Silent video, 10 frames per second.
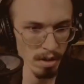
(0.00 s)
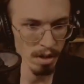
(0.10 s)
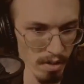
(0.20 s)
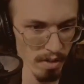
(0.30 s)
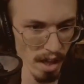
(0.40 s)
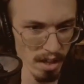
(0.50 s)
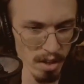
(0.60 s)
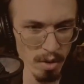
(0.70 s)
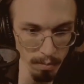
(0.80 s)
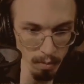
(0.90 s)
Thank
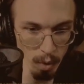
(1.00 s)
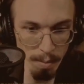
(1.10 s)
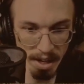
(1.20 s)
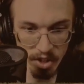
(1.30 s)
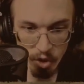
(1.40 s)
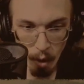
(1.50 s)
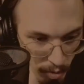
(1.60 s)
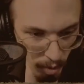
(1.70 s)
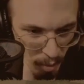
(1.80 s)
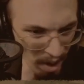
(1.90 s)
you. We made it to
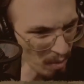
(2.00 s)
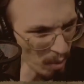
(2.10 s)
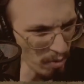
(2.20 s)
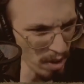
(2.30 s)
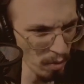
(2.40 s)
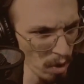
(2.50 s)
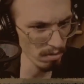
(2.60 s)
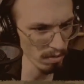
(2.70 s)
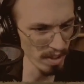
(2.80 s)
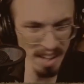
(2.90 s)
what? Wait, what? 144.
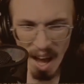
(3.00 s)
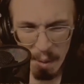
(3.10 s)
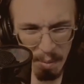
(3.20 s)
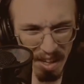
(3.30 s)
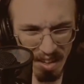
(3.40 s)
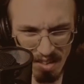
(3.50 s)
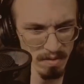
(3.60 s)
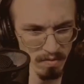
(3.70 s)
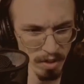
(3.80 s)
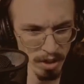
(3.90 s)
The timing
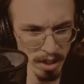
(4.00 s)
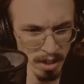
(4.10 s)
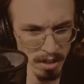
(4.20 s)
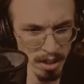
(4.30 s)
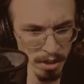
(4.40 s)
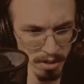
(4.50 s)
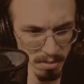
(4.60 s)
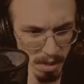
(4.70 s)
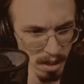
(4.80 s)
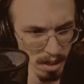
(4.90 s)
isn't very clear to
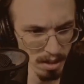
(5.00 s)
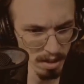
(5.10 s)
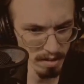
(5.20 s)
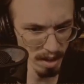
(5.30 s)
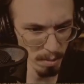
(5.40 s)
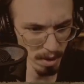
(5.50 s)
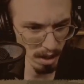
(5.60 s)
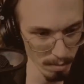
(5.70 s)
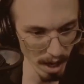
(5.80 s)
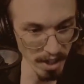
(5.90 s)
me in this game
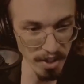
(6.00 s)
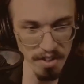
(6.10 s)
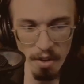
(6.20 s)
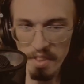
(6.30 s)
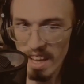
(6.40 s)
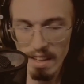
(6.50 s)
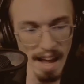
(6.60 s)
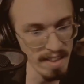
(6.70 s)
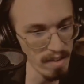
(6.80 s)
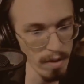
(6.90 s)
yet. I just don't think I
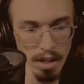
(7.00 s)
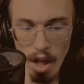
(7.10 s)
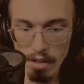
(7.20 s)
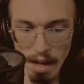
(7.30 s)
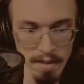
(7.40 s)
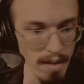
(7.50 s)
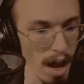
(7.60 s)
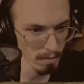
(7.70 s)
lasted very long last time.